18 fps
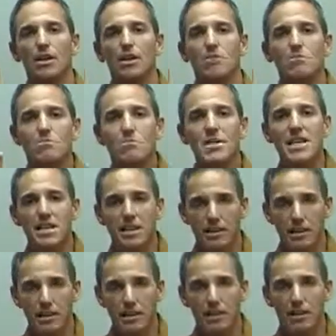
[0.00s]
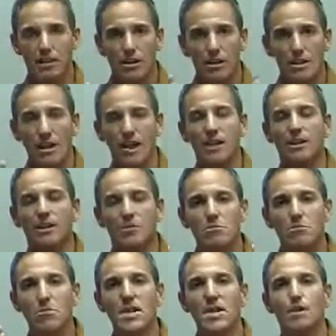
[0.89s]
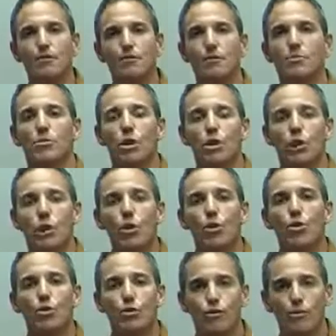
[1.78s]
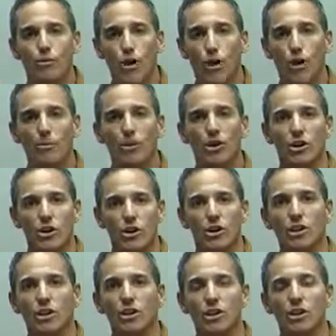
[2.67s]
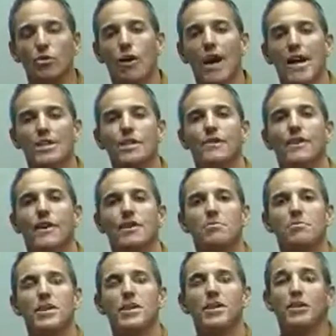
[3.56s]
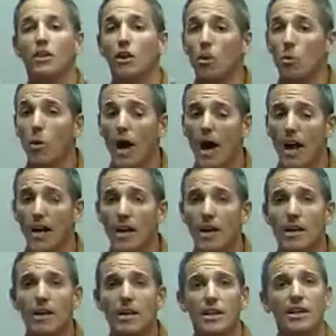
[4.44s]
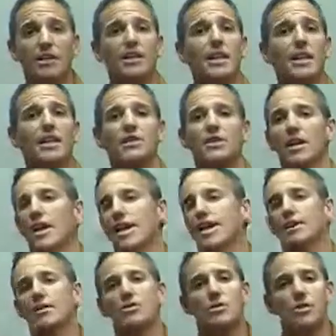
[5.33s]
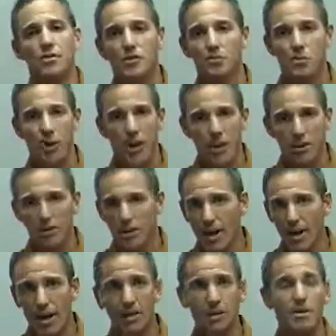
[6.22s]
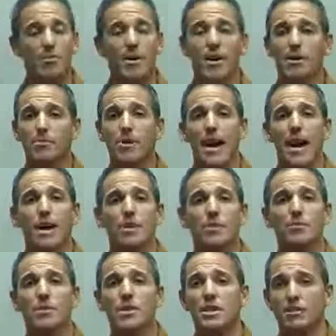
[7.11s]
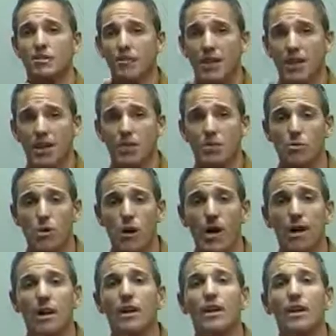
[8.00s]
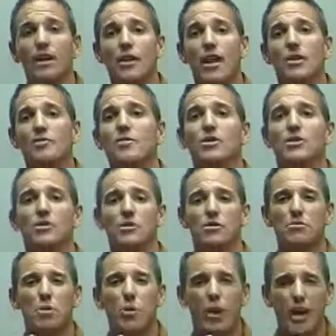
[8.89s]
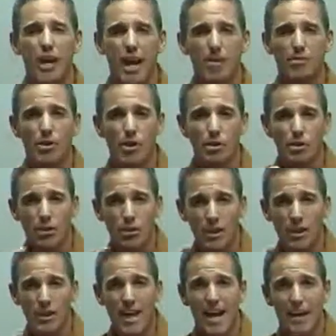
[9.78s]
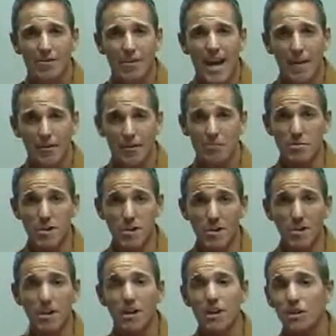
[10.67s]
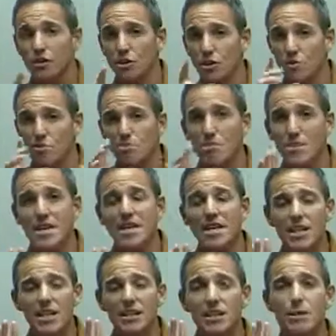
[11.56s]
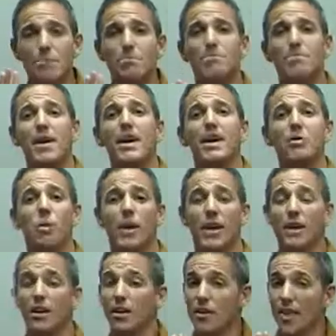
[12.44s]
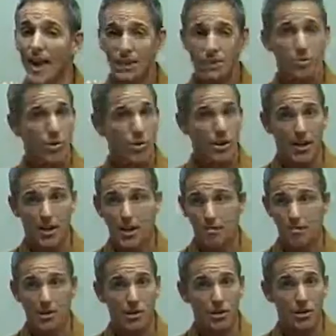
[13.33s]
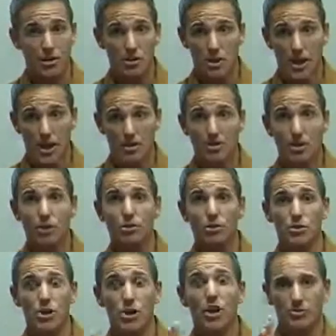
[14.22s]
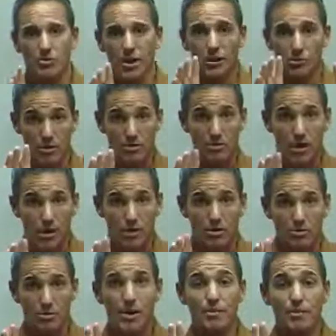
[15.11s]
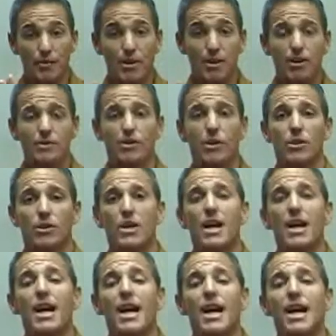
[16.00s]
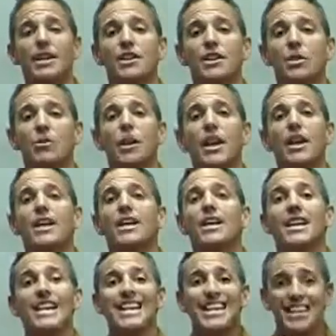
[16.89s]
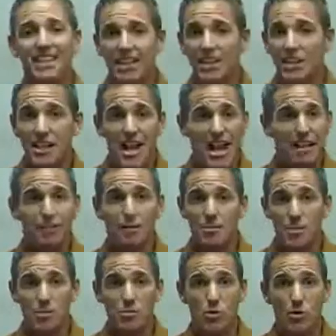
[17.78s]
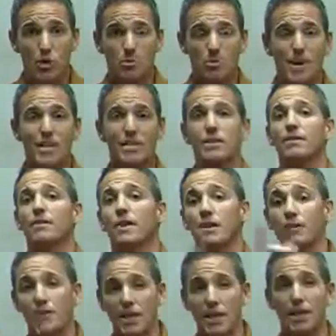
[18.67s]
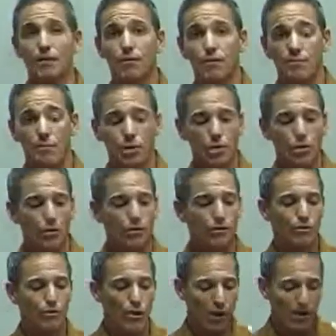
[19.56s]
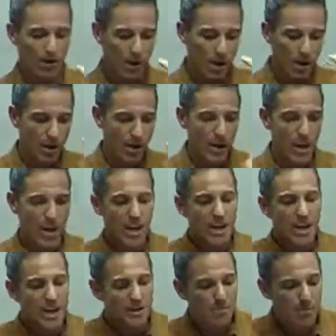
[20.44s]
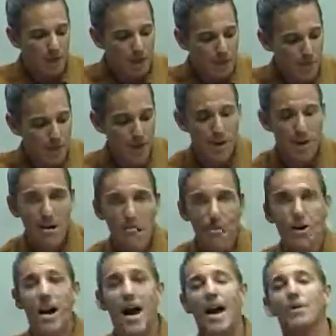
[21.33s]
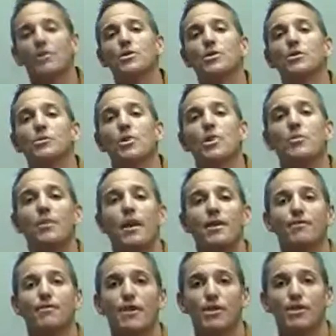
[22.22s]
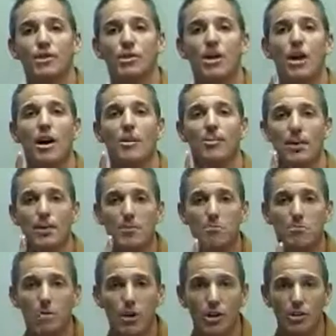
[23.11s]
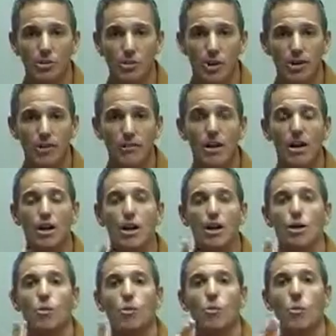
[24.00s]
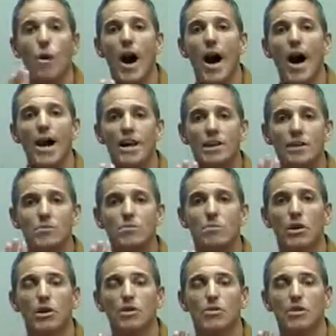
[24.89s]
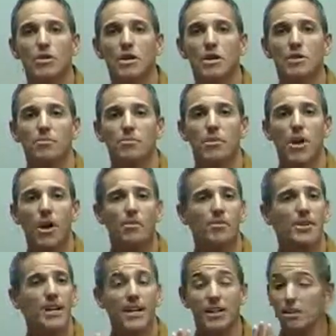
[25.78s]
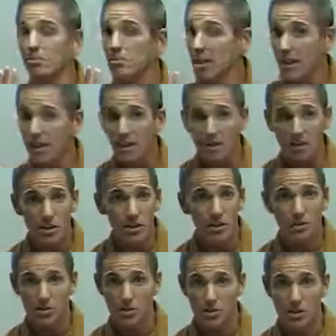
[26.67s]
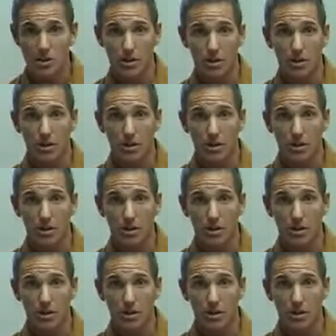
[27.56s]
Meat. Get meat from a local farmer, good grass-fed meat. You know why? It takes acres of sprayed grain to make a pound of beef. Guess what? That means there's more chemical in that amount of meat. So the meat is the big one. That's where you're going to get most of your chemicals. Replace your meat first, folks. And you know what? It doesn't have to be more expensive if you get it from a local farmer. Okay, it brings me to number 9, which is one of my favorite topics, mercury. Why is mercury such a problem today? It's making the news.